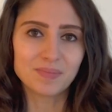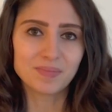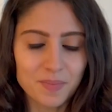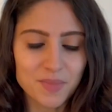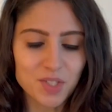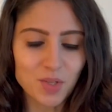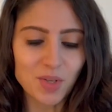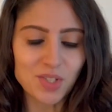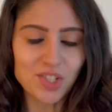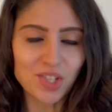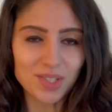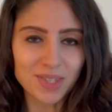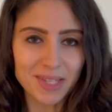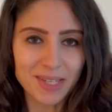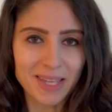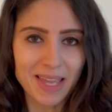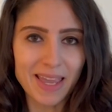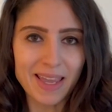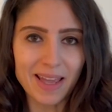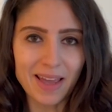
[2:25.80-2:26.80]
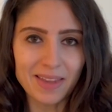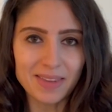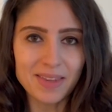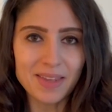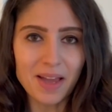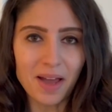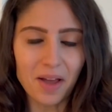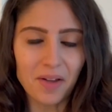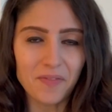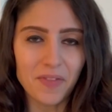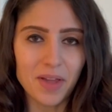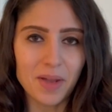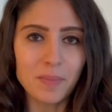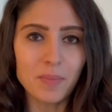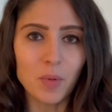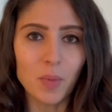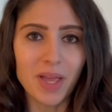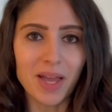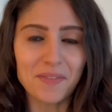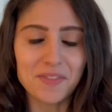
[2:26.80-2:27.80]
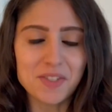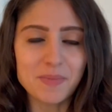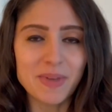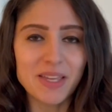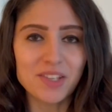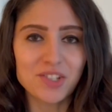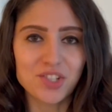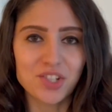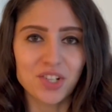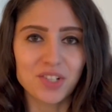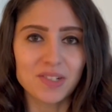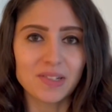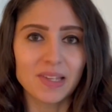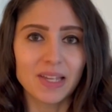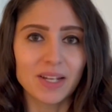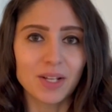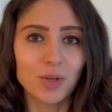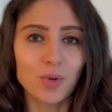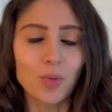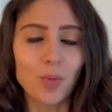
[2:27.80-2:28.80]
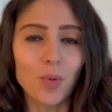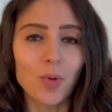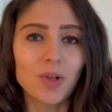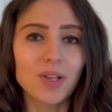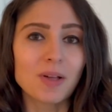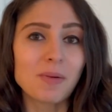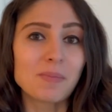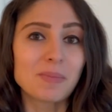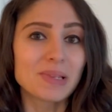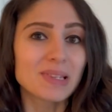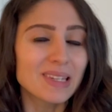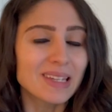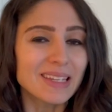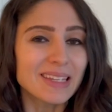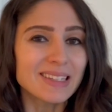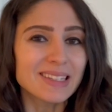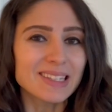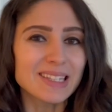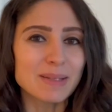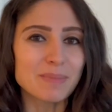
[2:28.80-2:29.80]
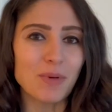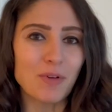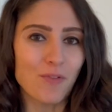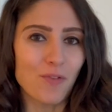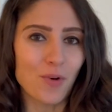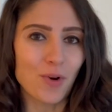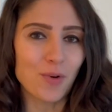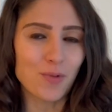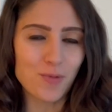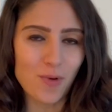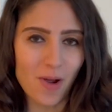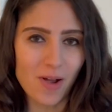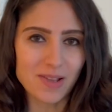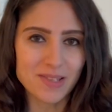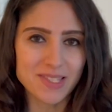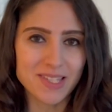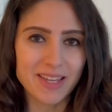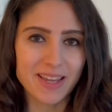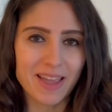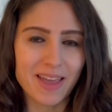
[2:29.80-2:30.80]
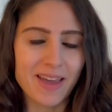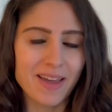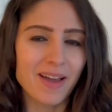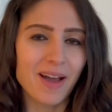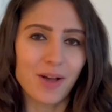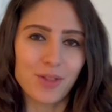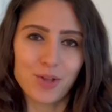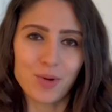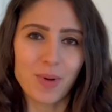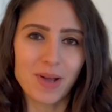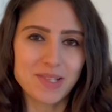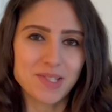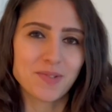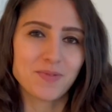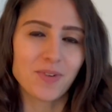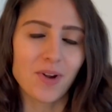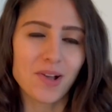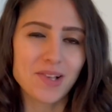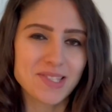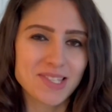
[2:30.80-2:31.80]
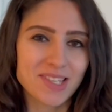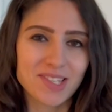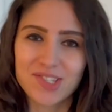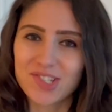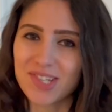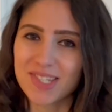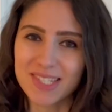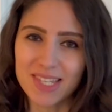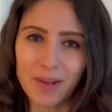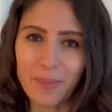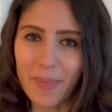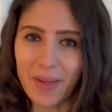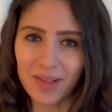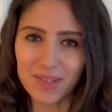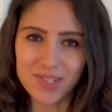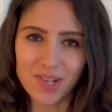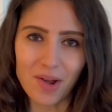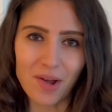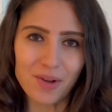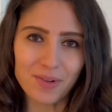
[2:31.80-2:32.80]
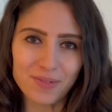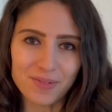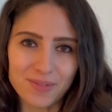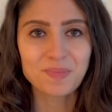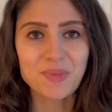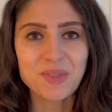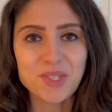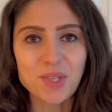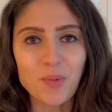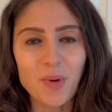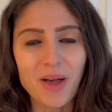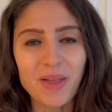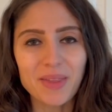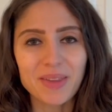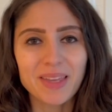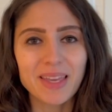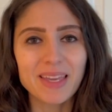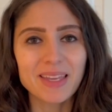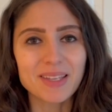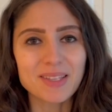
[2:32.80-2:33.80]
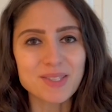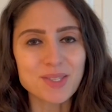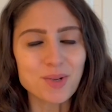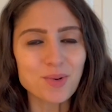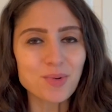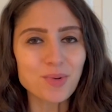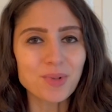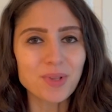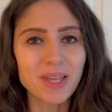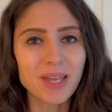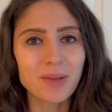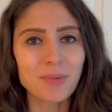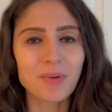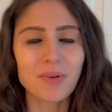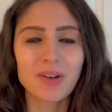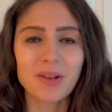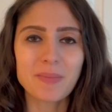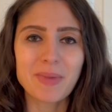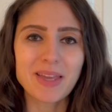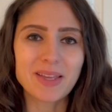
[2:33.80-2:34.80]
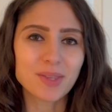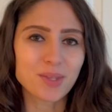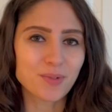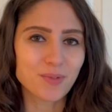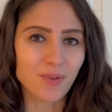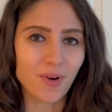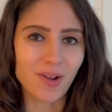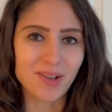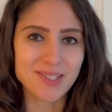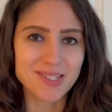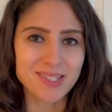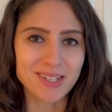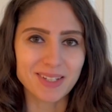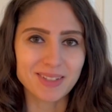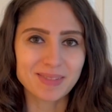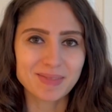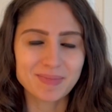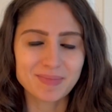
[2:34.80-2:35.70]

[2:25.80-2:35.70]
So I took the cake out of the oven, but we have to make sure to let it cool completely before frosting it, otherwise the frosting's just gonna melt off. So while the cake is cooling, we're gonna make the frosting.